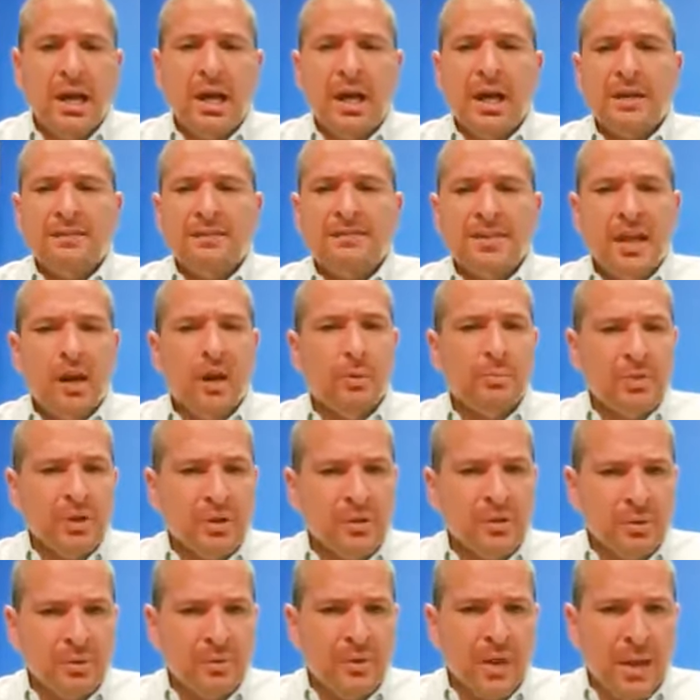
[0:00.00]
uh, to help
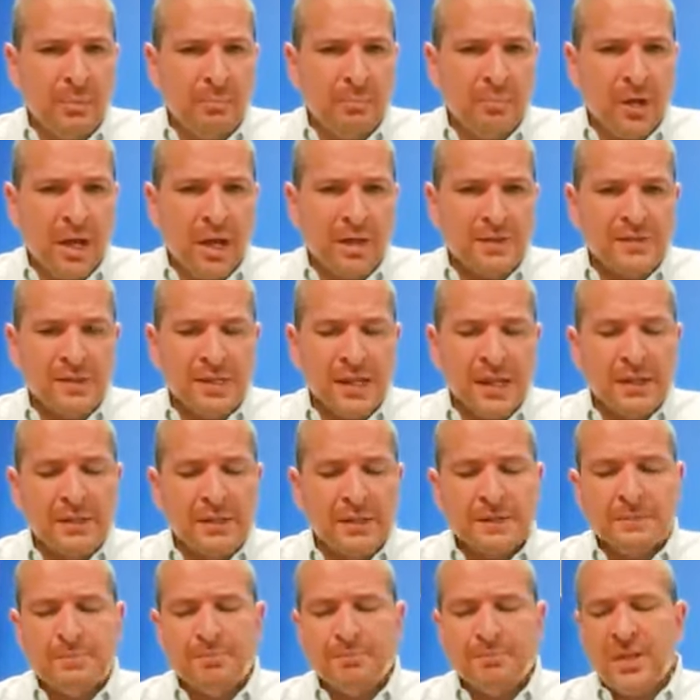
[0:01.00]
you through that
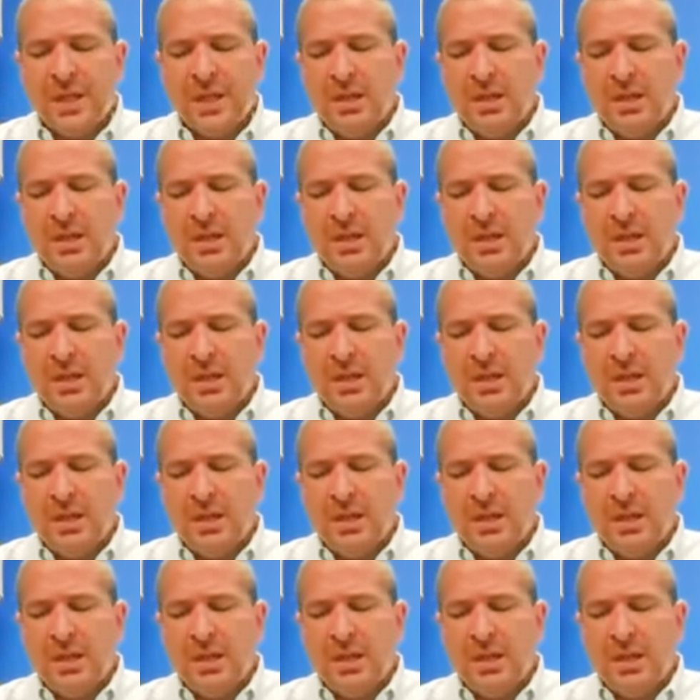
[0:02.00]
process.